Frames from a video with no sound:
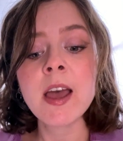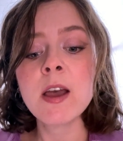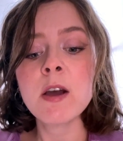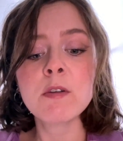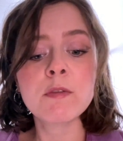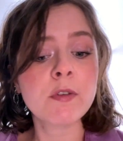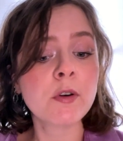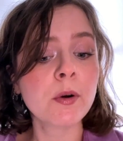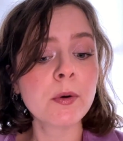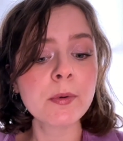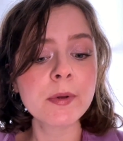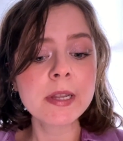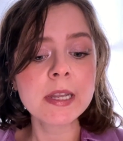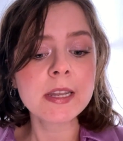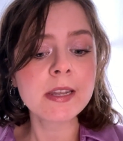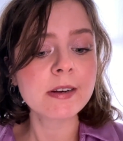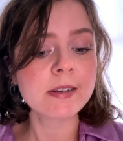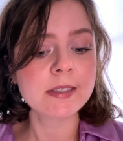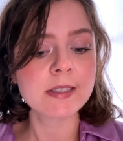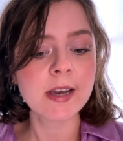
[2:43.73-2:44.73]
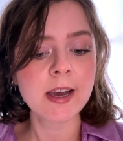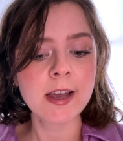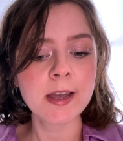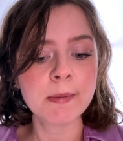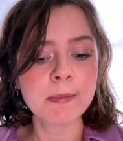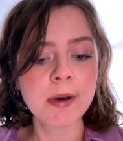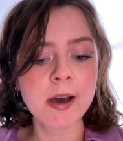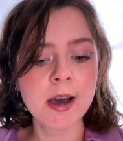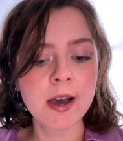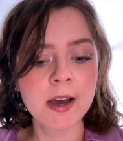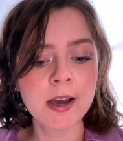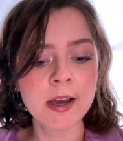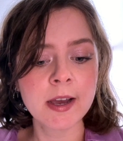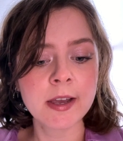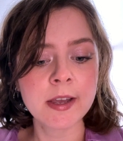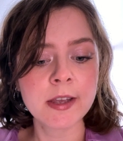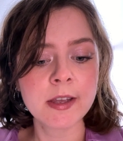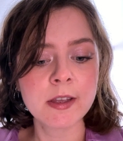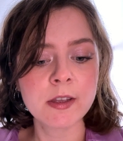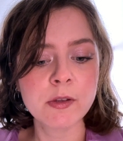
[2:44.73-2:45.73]
For a really long time, I
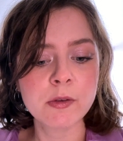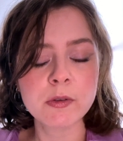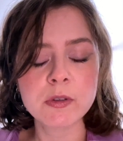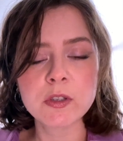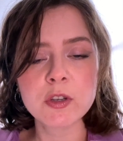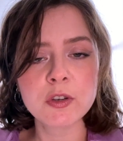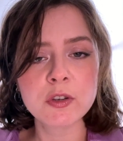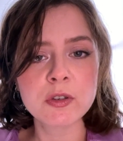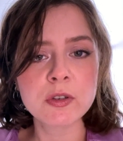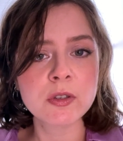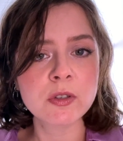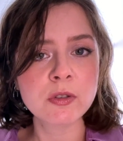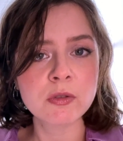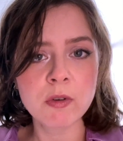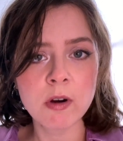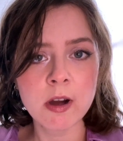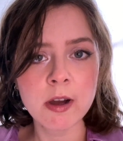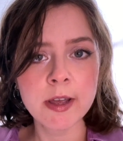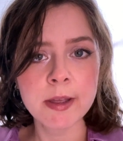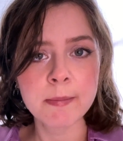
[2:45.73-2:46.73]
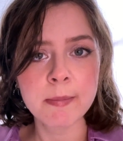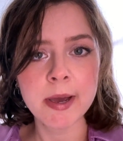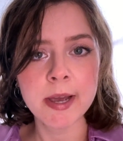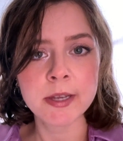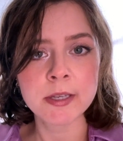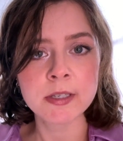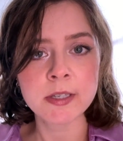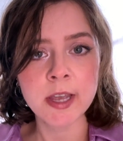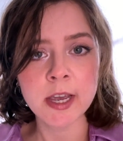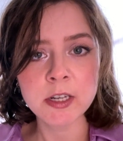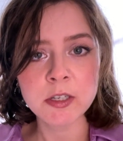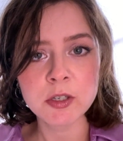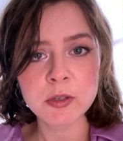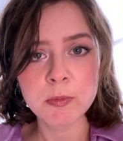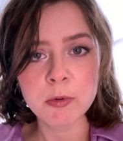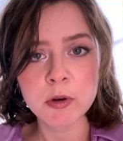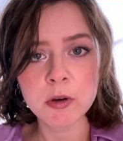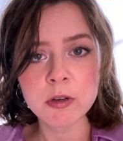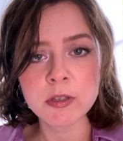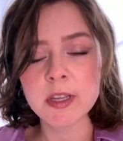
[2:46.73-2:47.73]
used to just draw in my
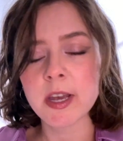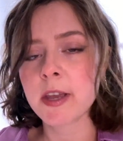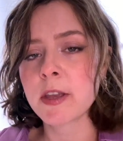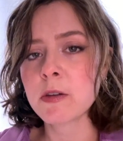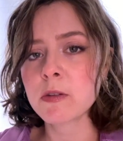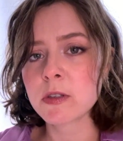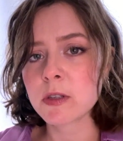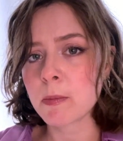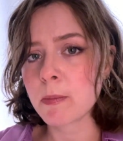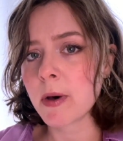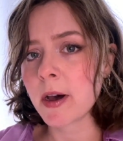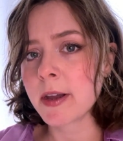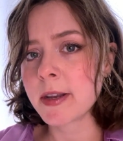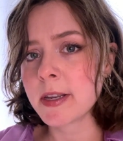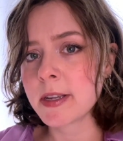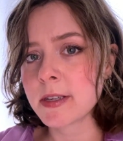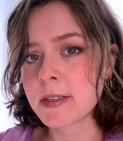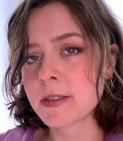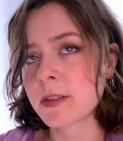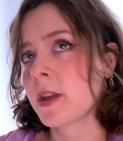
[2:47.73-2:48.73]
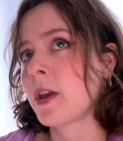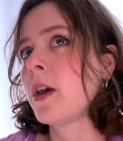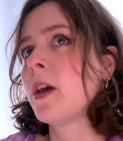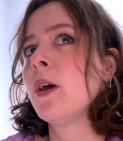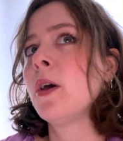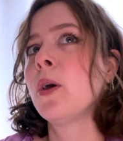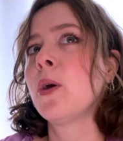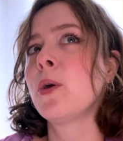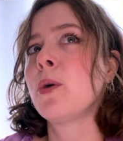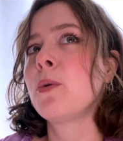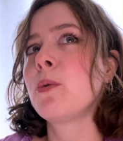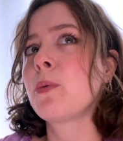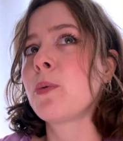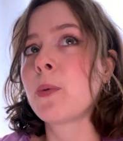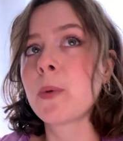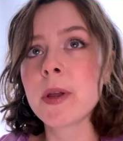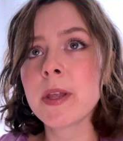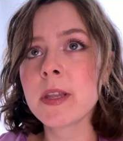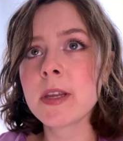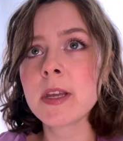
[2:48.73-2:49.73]
sketchbooks. I used to buy these
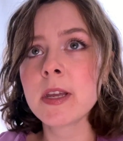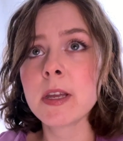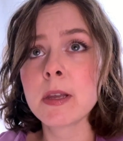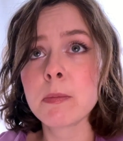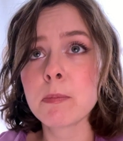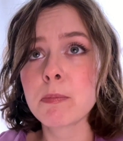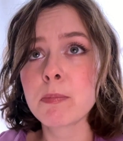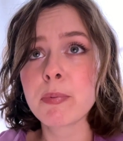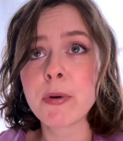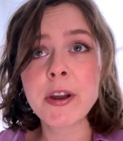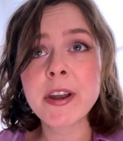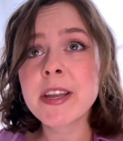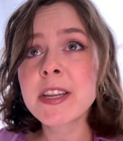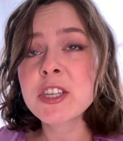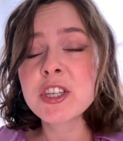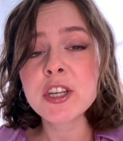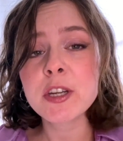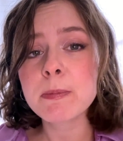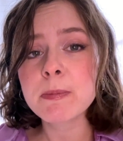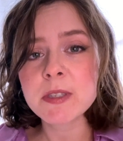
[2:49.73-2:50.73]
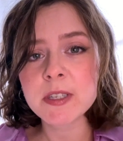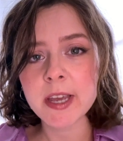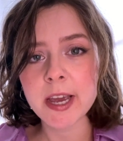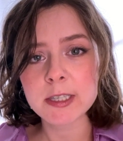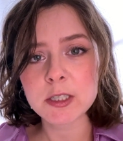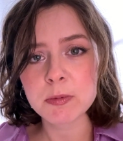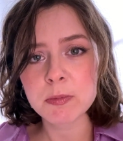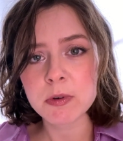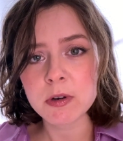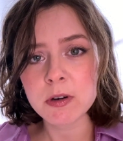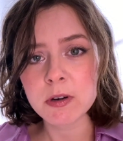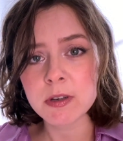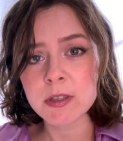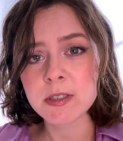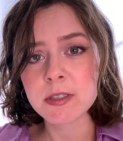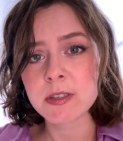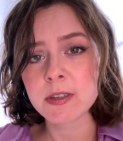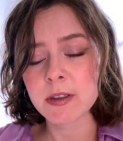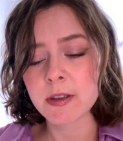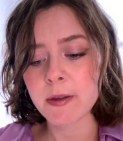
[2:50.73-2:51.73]
really pretty cheap
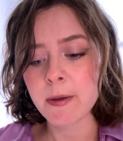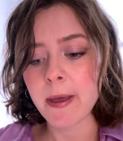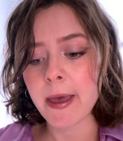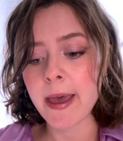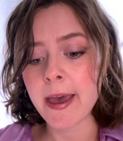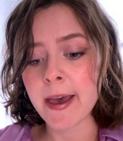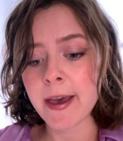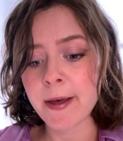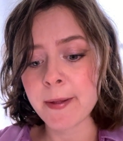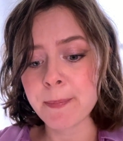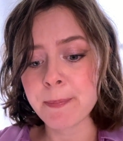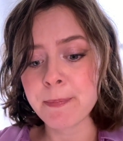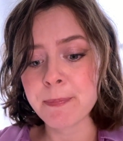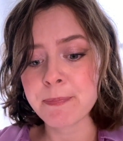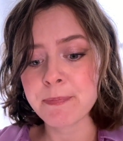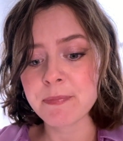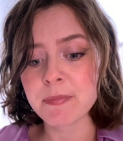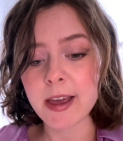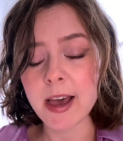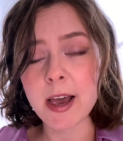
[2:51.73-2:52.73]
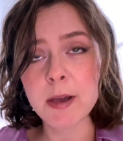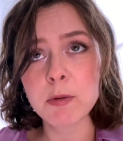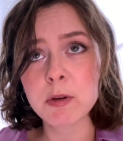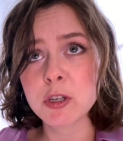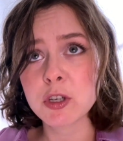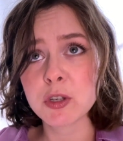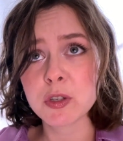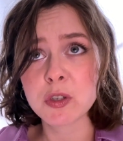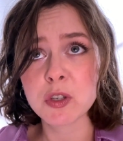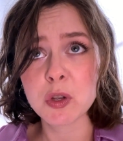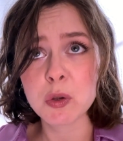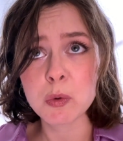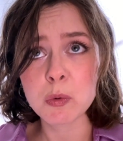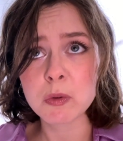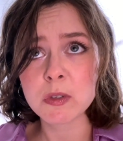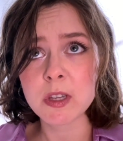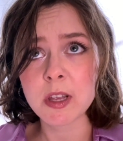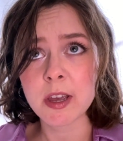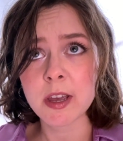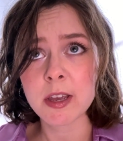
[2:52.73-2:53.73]
sketchbooks, and I would just
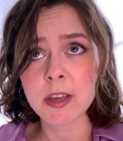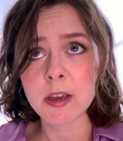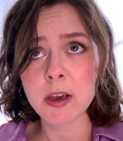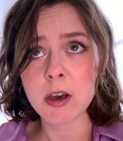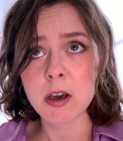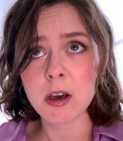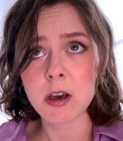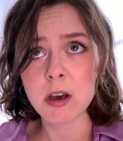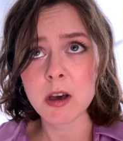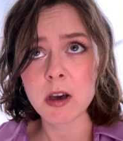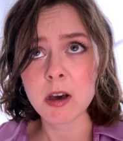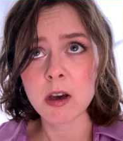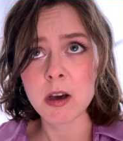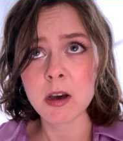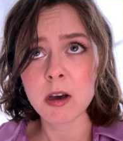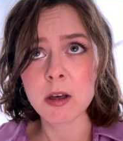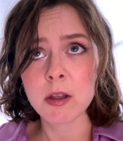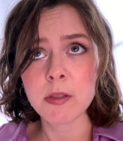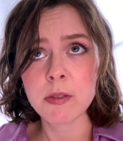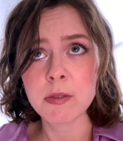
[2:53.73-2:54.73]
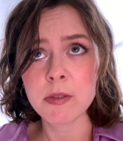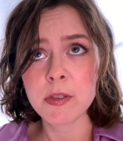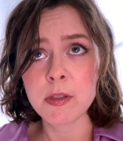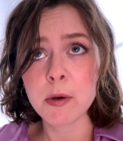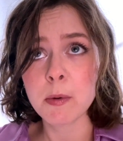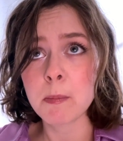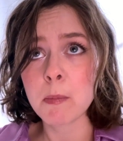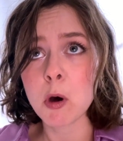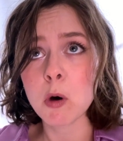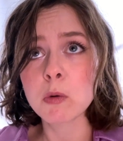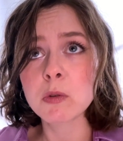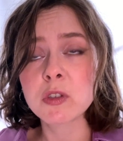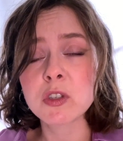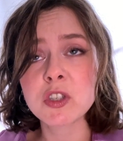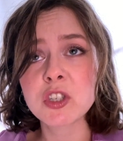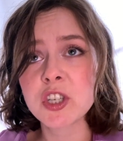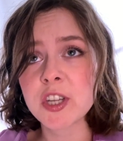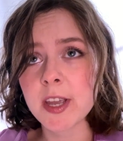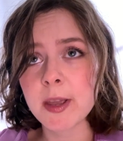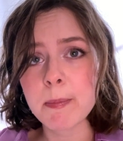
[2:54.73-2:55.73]
use like the most
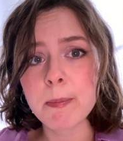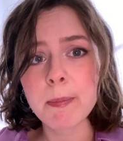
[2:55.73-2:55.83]
cheap